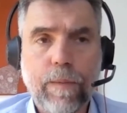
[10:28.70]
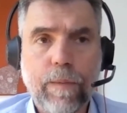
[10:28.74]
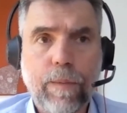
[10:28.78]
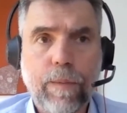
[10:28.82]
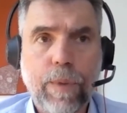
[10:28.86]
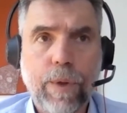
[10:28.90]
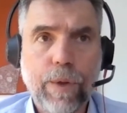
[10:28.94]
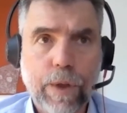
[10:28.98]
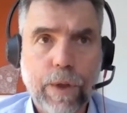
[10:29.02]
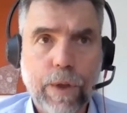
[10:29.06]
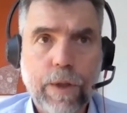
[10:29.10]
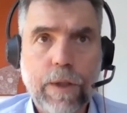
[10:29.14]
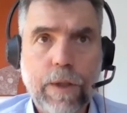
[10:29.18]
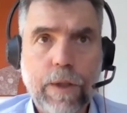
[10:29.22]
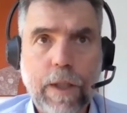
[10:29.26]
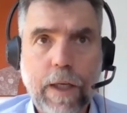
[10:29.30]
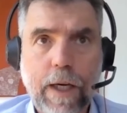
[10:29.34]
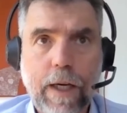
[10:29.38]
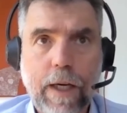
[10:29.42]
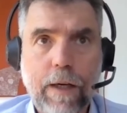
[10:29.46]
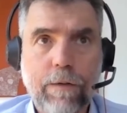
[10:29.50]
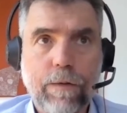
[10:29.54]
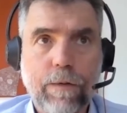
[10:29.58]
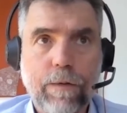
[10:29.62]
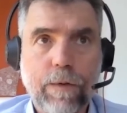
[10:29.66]
push to
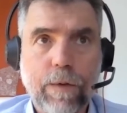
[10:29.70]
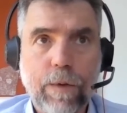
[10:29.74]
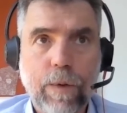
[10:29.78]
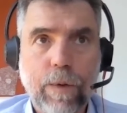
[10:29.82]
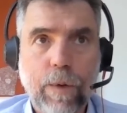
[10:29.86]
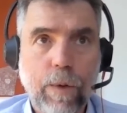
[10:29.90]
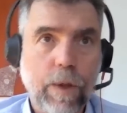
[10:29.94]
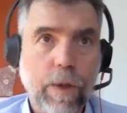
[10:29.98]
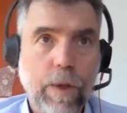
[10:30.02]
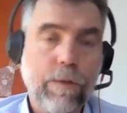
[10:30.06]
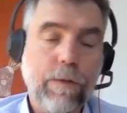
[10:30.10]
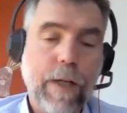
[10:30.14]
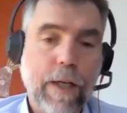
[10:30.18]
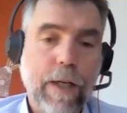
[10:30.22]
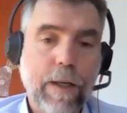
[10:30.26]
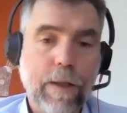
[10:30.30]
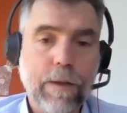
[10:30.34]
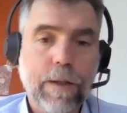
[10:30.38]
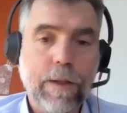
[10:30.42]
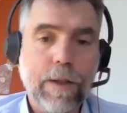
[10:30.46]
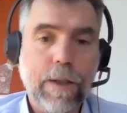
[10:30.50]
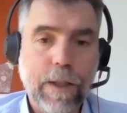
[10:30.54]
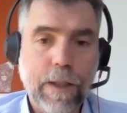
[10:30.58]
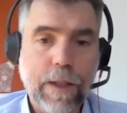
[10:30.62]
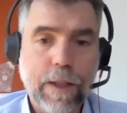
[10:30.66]
have all of our
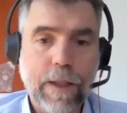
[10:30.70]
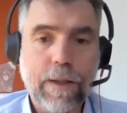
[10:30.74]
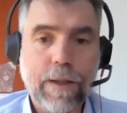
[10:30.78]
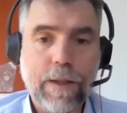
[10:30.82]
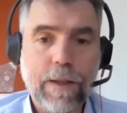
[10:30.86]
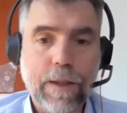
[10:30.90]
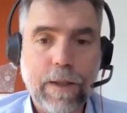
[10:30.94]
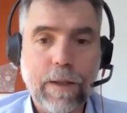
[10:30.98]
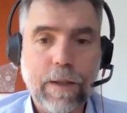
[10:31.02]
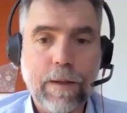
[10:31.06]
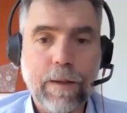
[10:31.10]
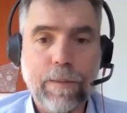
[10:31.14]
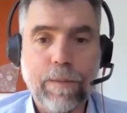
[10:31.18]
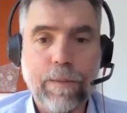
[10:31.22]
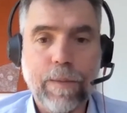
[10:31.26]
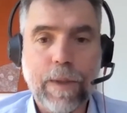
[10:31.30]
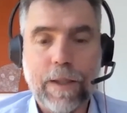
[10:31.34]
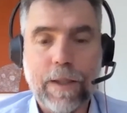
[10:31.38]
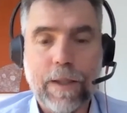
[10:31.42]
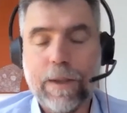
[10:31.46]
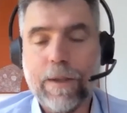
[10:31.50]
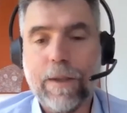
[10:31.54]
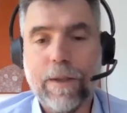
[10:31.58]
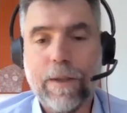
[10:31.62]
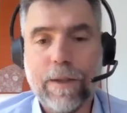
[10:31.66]
TSC
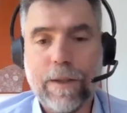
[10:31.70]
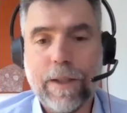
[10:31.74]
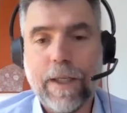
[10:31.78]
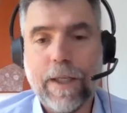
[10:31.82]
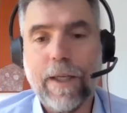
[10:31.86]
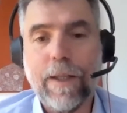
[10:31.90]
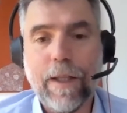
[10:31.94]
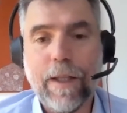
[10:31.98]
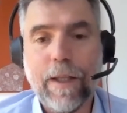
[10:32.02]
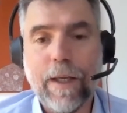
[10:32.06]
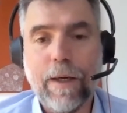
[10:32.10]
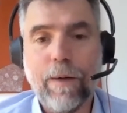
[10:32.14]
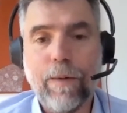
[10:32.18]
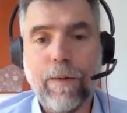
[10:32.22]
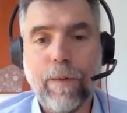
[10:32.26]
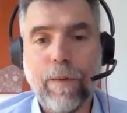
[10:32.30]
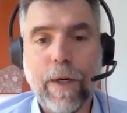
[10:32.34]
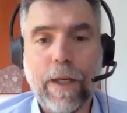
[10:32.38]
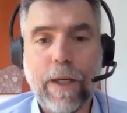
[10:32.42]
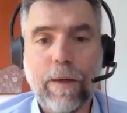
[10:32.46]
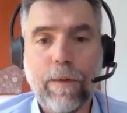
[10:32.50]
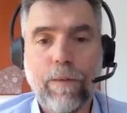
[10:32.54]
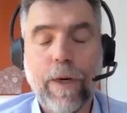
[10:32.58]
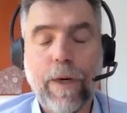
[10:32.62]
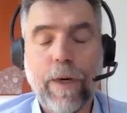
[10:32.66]
patients get their
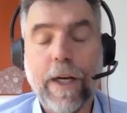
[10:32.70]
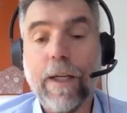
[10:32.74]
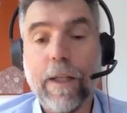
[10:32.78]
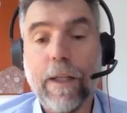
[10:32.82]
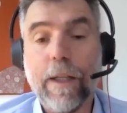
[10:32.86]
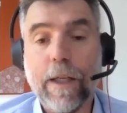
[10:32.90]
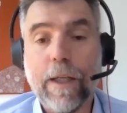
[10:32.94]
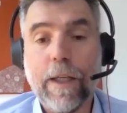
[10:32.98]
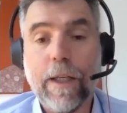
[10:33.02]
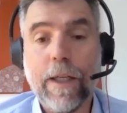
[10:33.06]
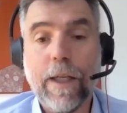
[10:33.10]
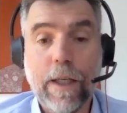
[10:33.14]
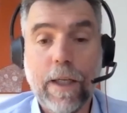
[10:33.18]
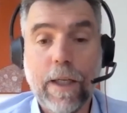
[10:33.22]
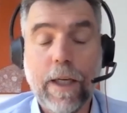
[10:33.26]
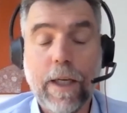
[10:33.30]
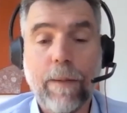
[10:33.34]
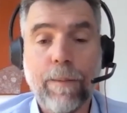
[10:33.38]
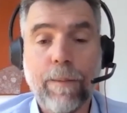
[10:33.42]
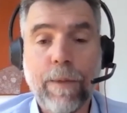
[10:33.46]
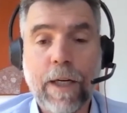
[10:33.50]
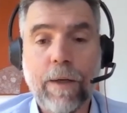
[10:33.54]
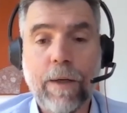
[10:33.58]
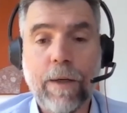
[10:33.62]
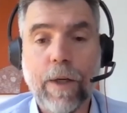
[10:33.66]
regular kidney
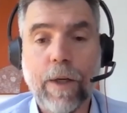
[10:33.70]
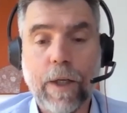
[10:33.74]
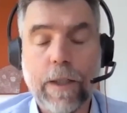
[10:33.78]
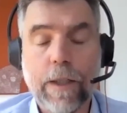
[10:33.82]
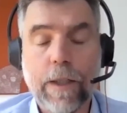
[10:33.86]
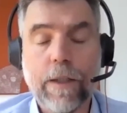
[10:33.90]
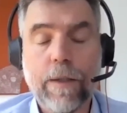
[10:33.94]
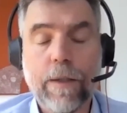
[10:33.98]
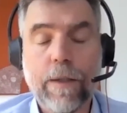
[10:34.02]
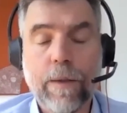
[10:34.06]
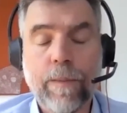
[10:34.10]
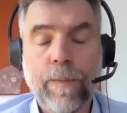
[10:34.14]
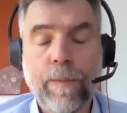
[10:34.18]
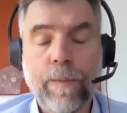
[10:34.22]
MRIs.